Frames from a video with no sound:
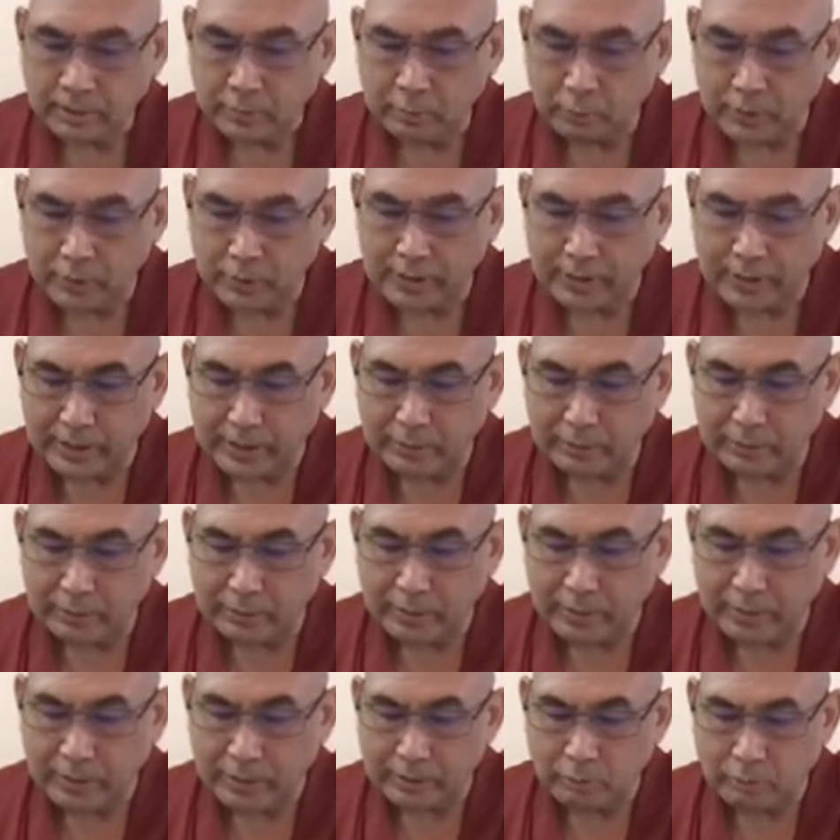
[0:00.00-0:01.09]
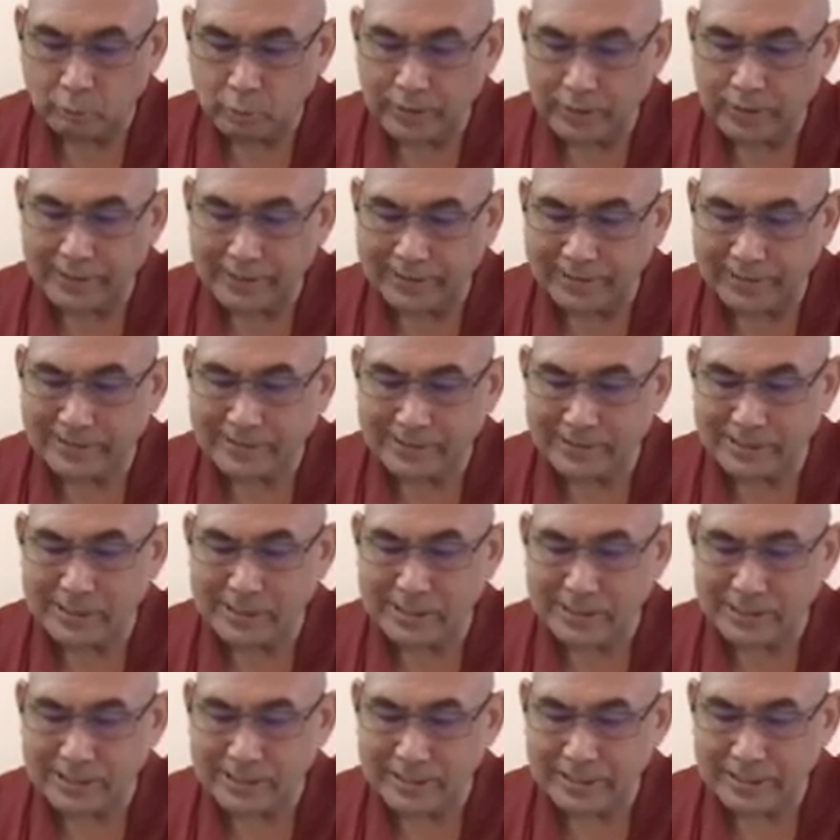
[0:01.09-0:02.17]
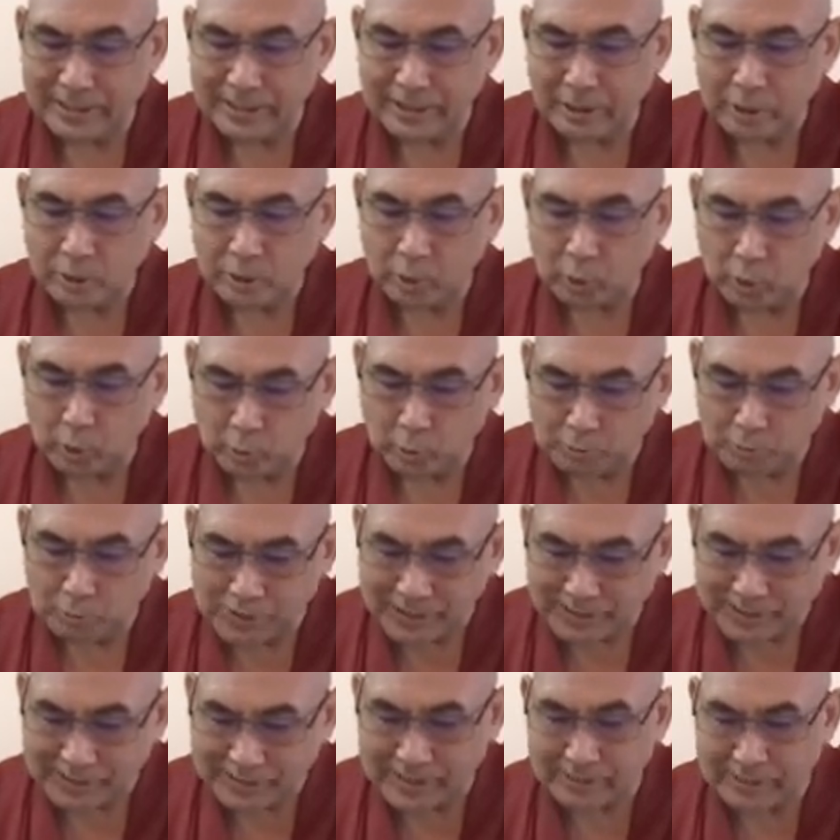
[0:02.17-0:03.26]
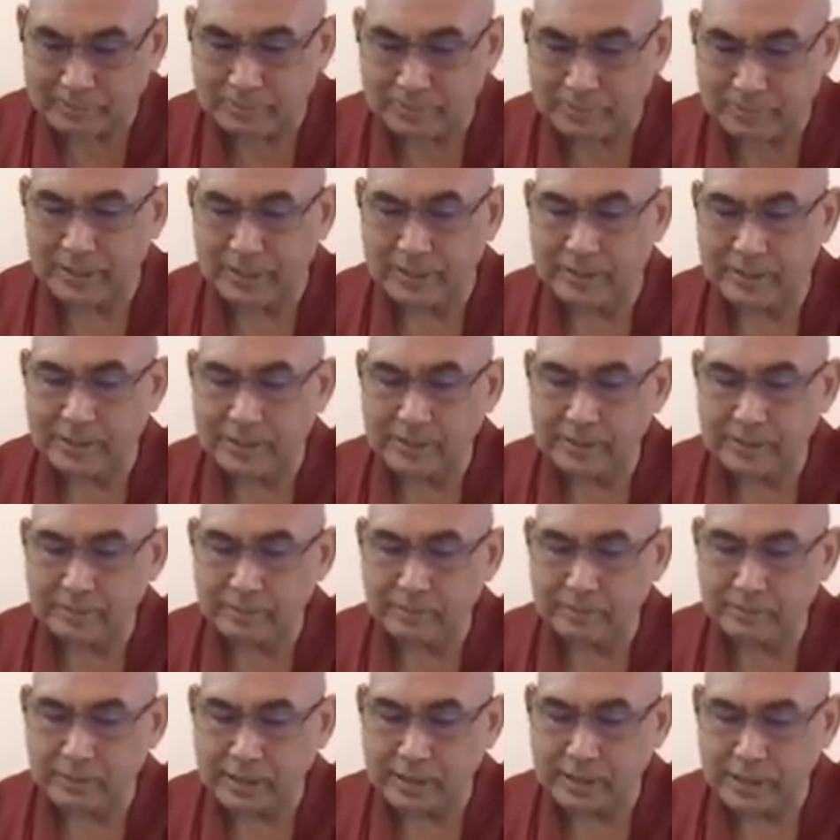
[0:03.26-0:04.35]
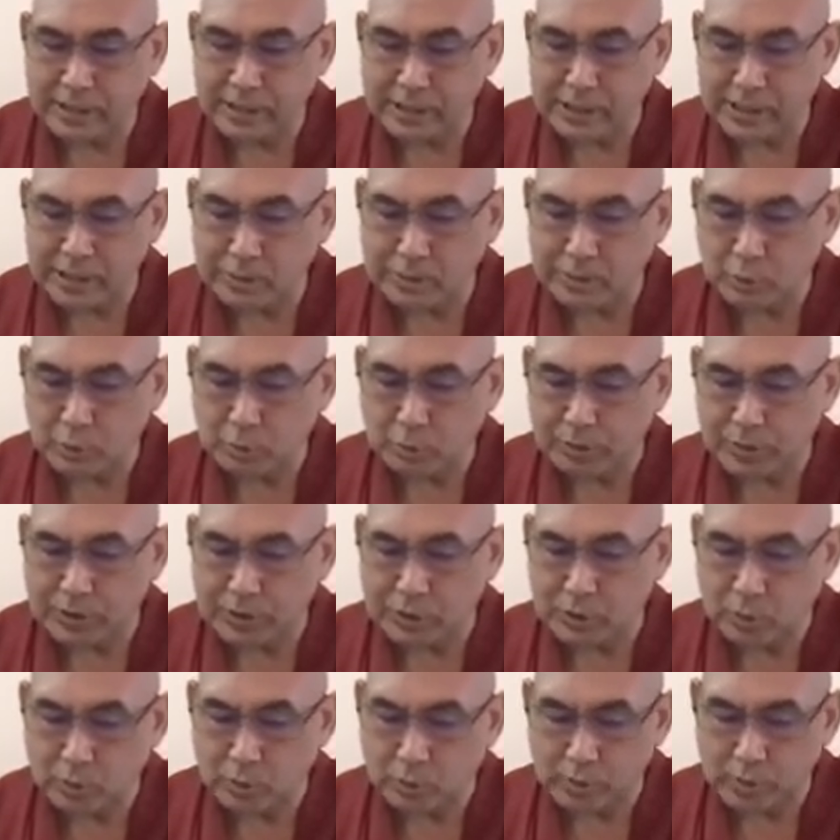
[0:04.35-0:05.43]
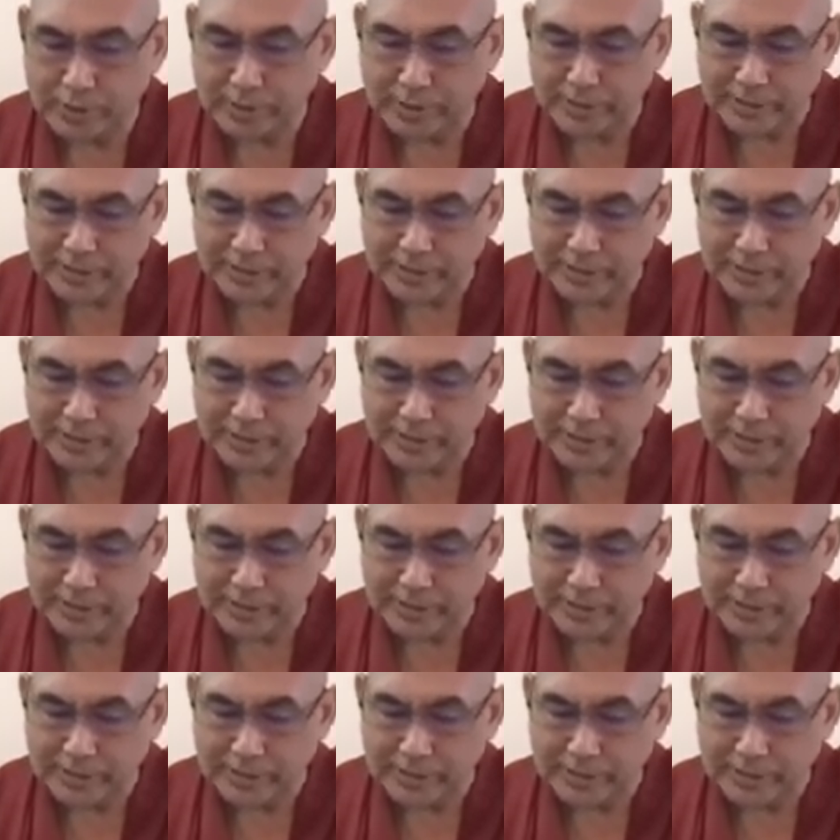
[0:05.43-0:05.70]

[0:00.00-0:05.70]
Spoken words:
What exists objectively in terms of its own